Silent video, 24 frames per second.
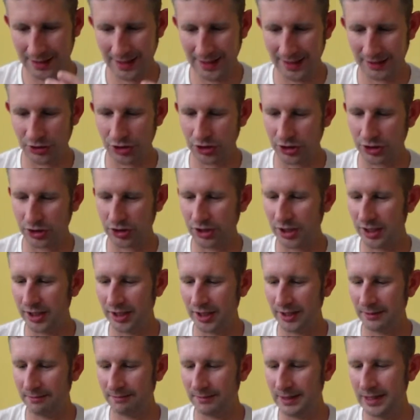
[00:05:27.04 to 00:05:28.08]
It's just
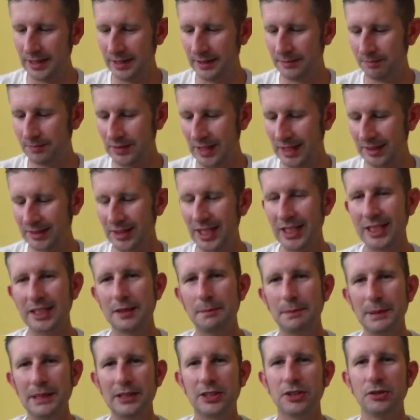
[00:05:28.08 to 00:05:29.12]
it tastes
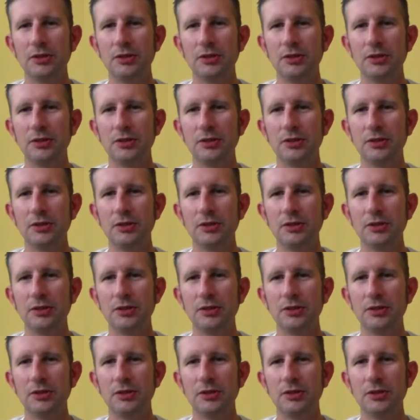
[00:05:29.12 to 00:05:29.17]
a bit